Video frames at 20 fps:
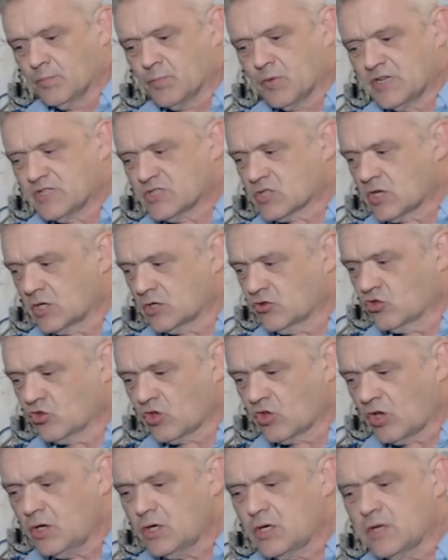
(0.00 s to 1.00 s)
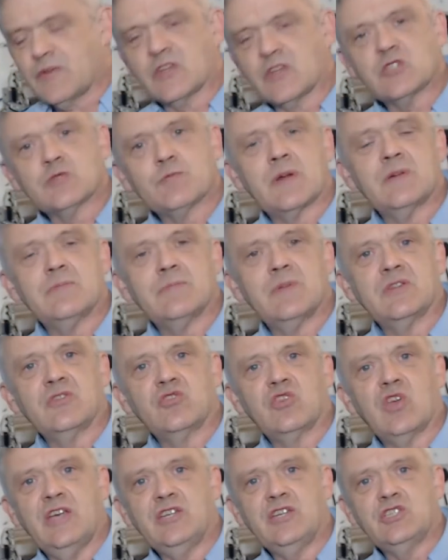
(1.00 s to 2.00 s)
But it's a ton of
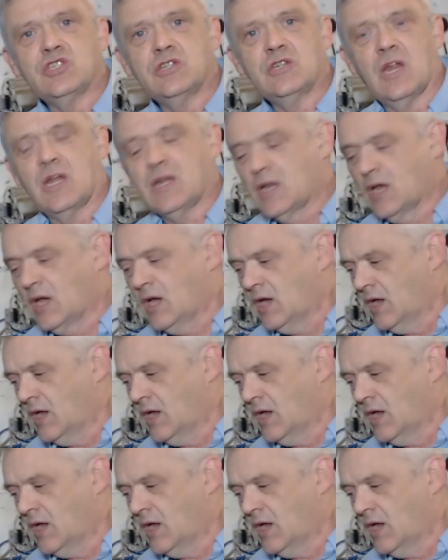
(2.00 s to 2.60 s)
experimentation, and